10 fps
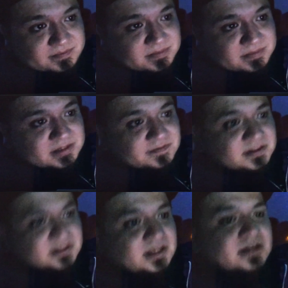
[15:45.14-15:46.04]
even
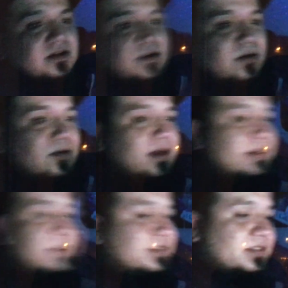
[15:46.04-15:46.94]
line, no
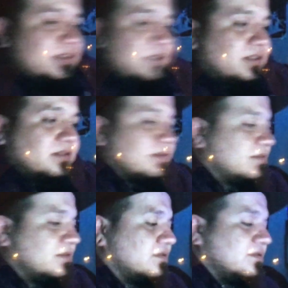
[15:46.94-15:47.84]
runs.
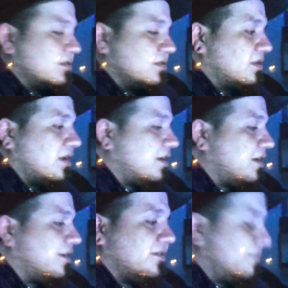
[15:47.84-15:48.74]

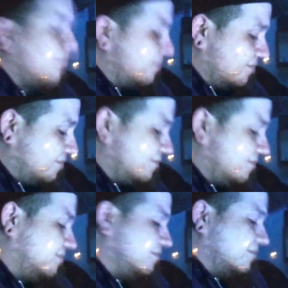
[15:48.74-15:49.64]
Um,
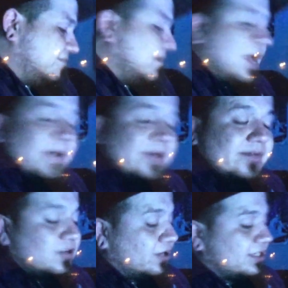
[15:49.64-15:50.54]
I'm having
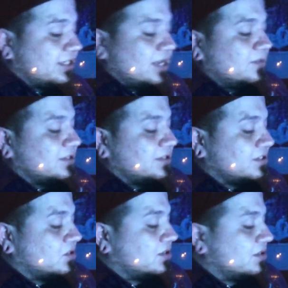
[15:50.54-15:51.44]
a great time with this
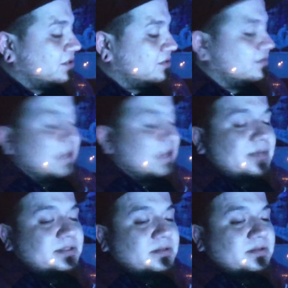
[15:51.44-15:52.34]
joint.
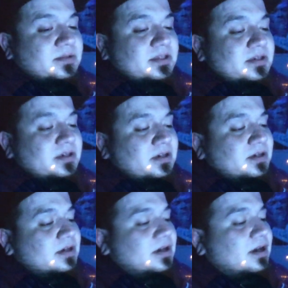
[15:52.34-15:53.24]
Absolutely.
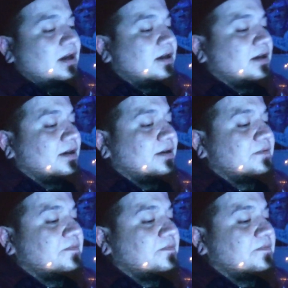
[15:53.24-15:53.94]
Um,